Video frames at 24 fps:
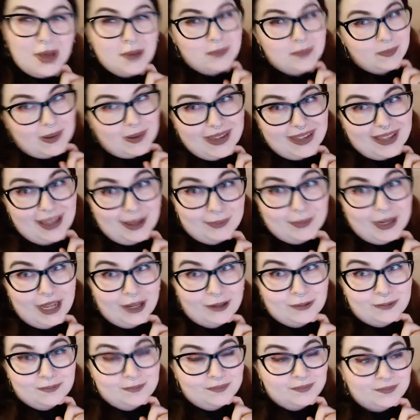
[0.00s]
but I am now.
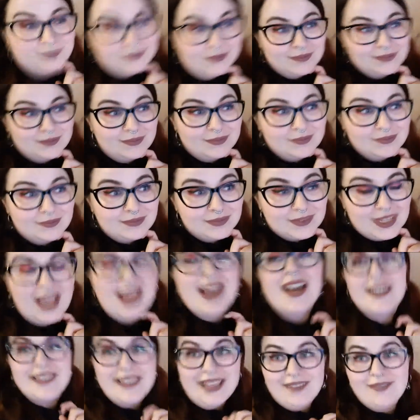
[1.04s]

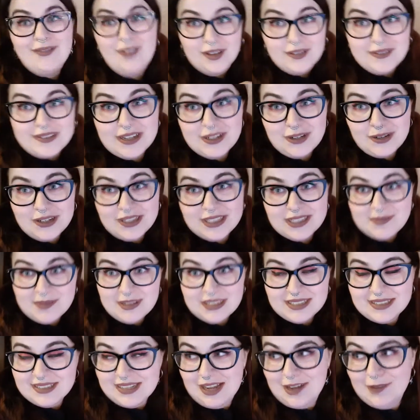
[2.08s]
It feels like
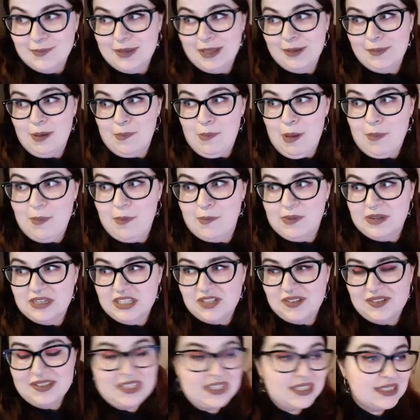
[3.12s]
Christmas now. Me and my mum have been
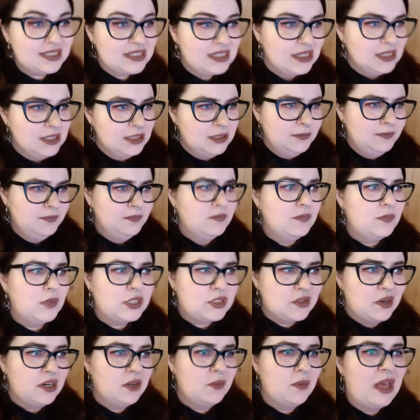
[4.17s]
doing this.
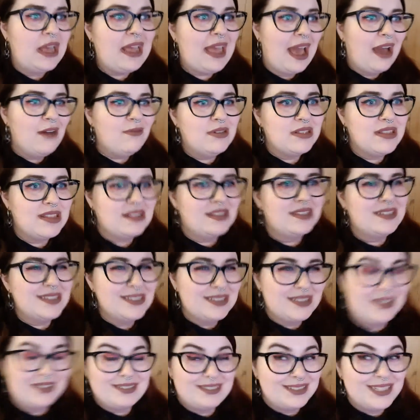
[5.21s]
We're trying to work out whether this
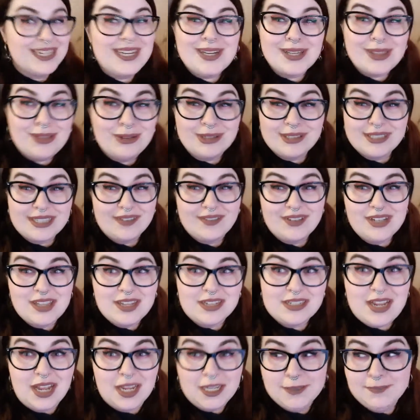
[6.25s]
is our sixth or
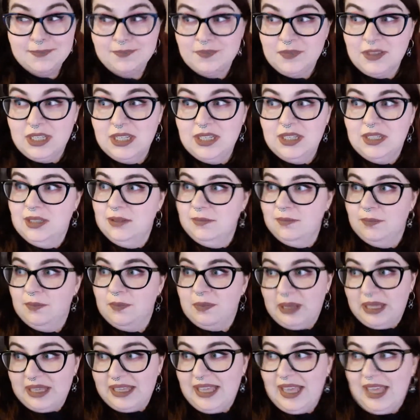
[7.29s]
seventh time,
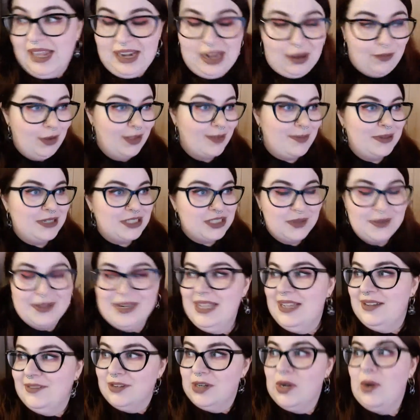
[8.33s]
but yeah, now we've been doing
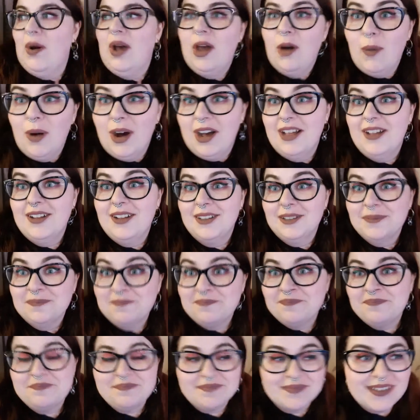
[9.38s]
it for quite a
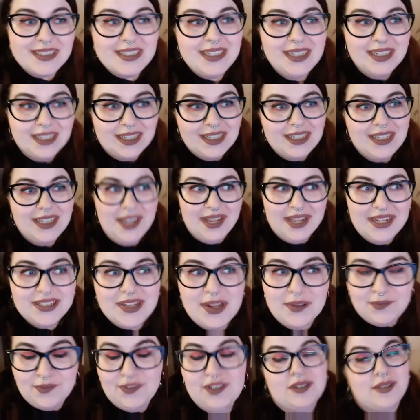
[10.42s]
while.
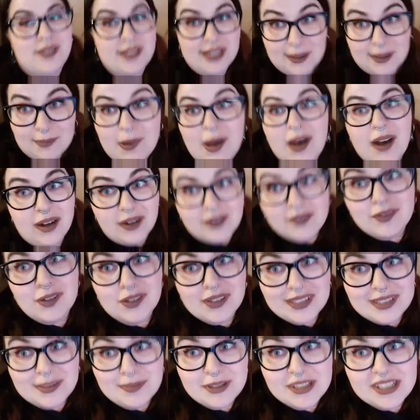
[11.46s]
It feels like part of
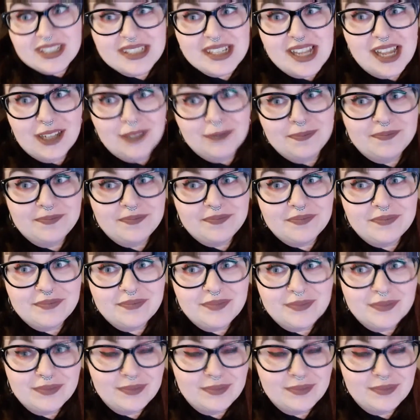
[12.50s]
Christmas now.